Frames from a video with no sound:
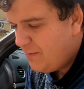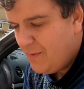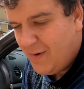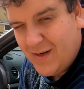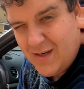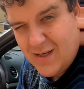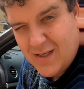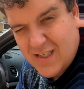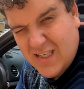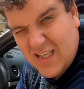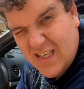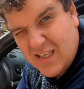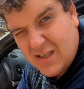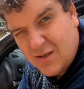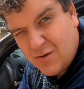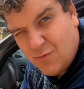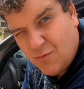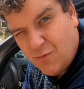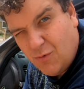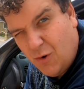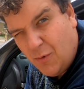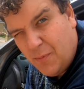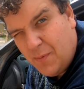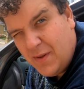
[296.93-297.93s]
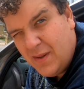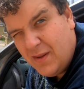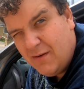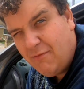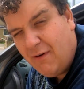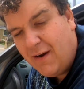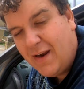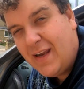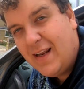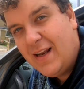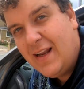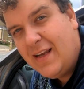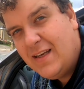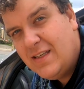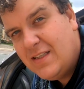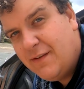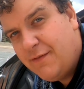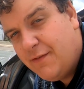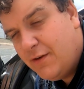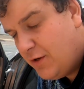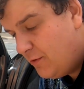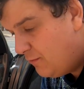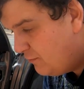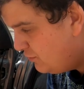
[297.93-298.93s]
when you're swapping the regulators, if
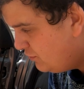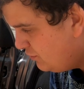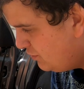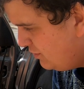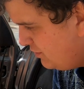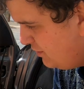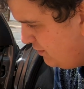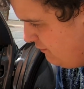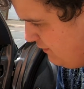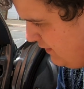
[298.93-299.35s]
you're doing just the